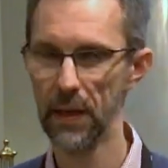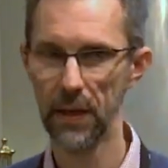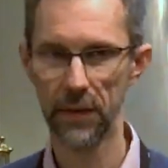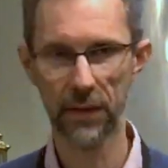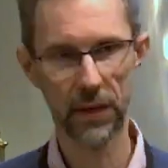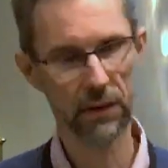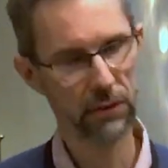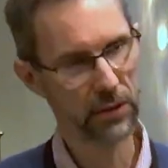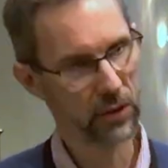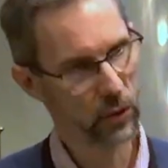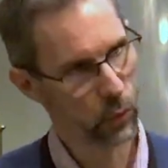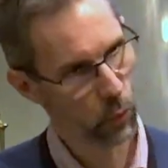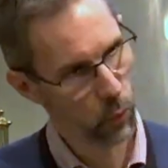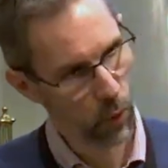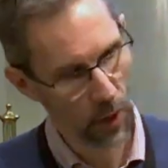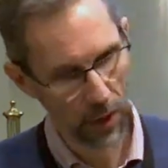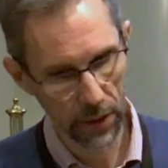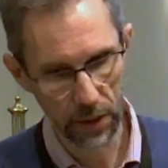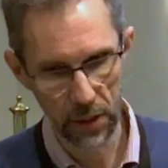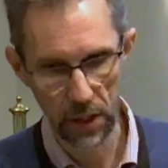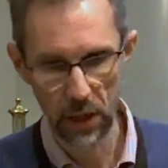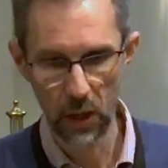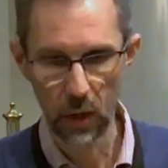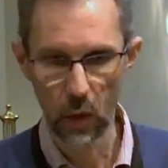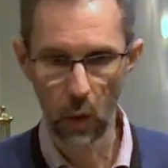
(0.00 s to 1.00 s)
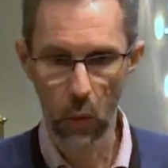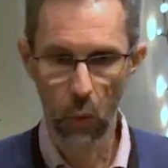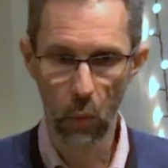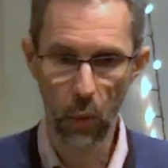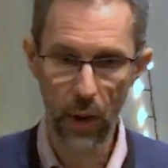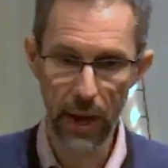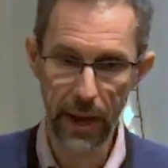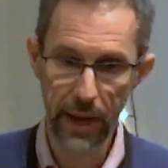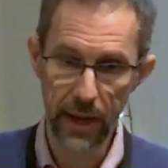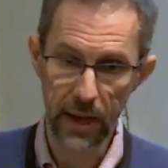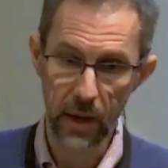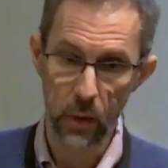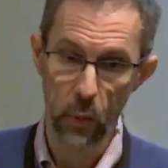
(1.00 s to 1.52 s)
There is one
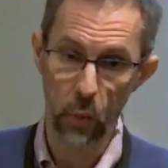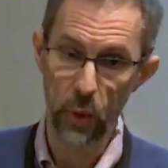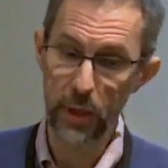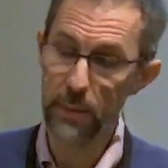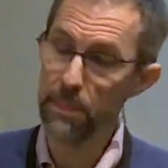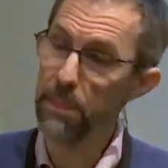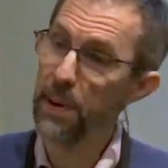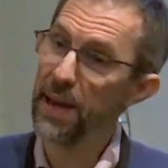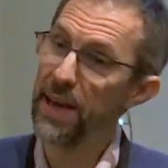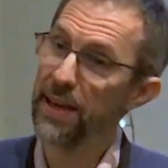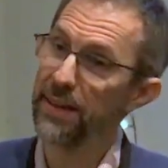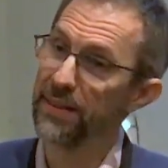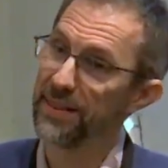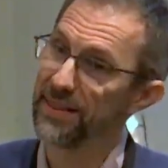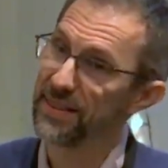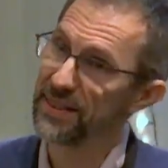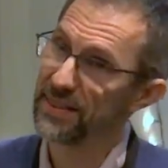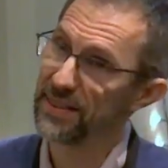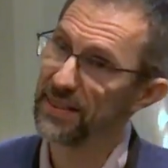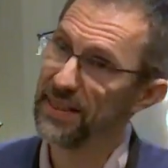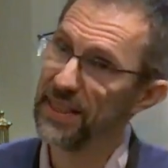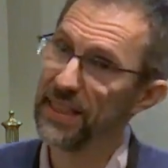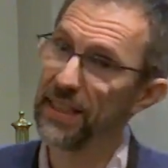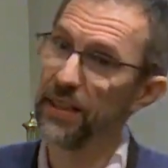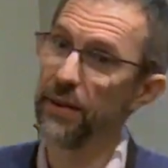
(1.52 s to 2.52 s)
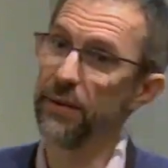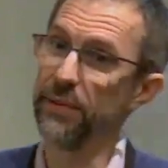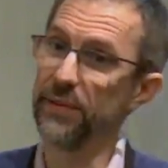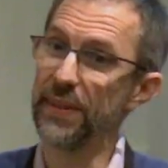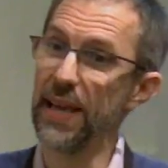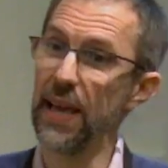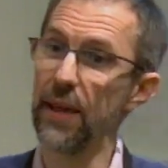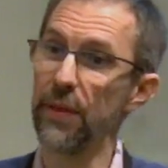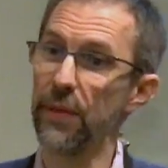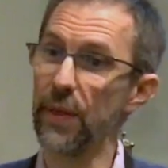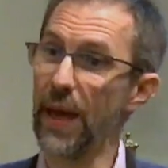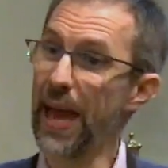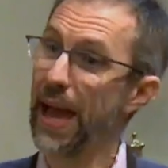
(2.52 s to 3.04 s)
where we bear the sting of
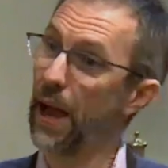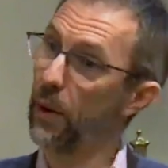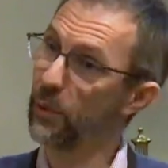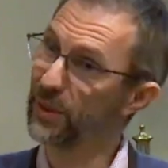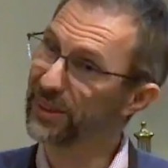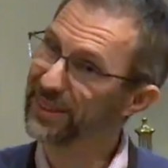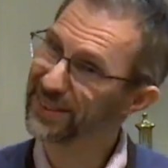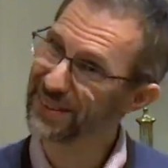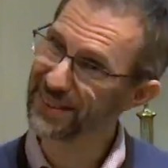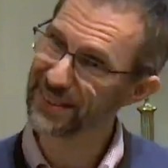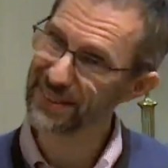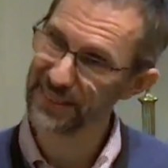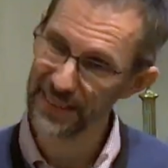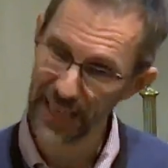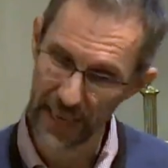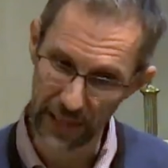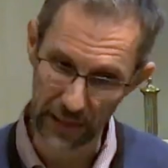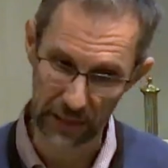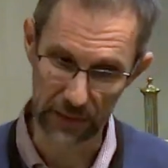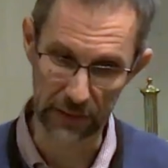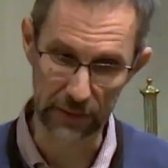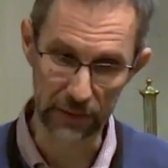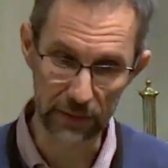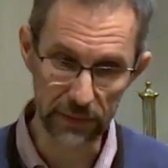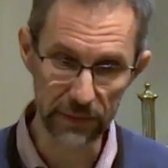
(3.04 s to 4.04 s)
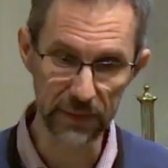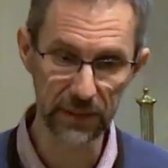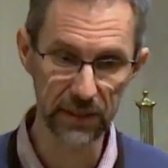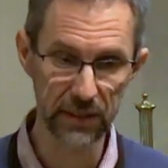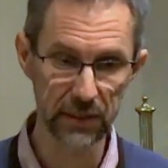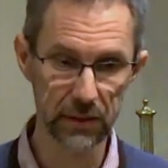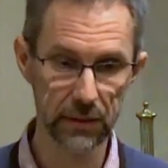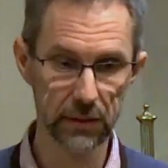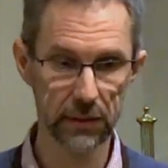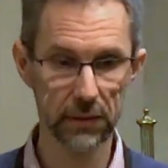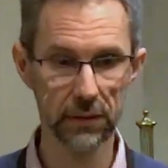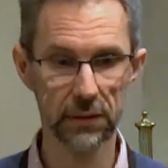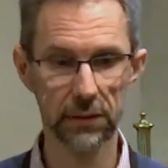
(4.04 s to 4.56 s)
death
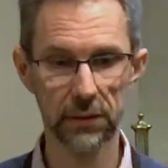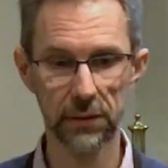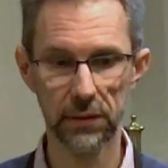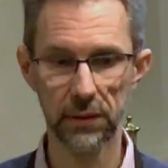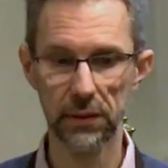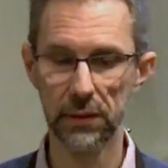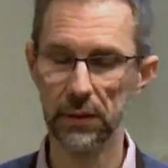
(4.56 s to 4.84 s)
ourselves,